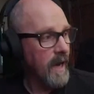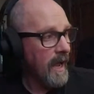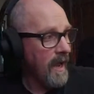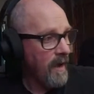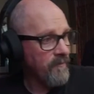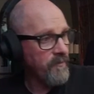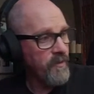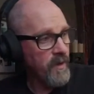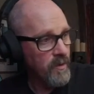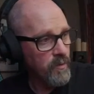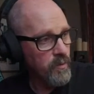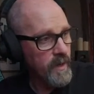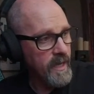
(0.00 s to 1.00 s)
I have the
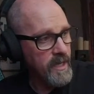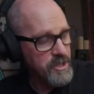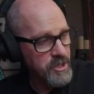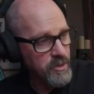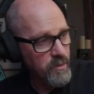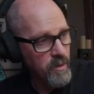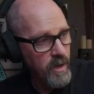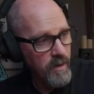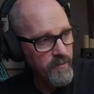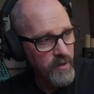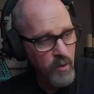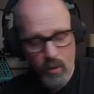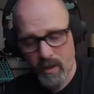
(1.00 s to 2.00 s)
reissue of
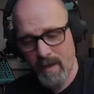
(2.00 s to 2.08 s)
the Korg